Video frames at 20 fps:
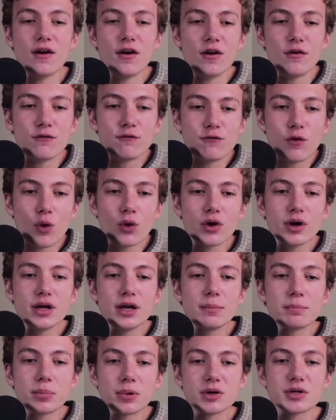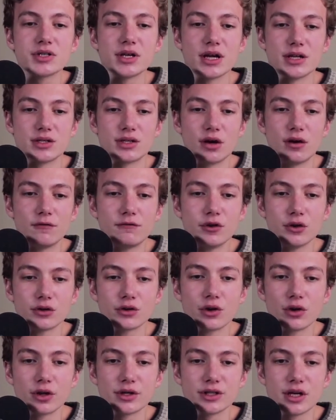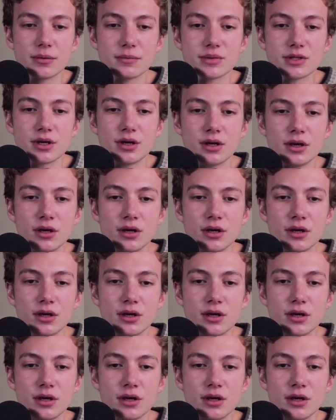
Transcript: 40% on field goal attempts.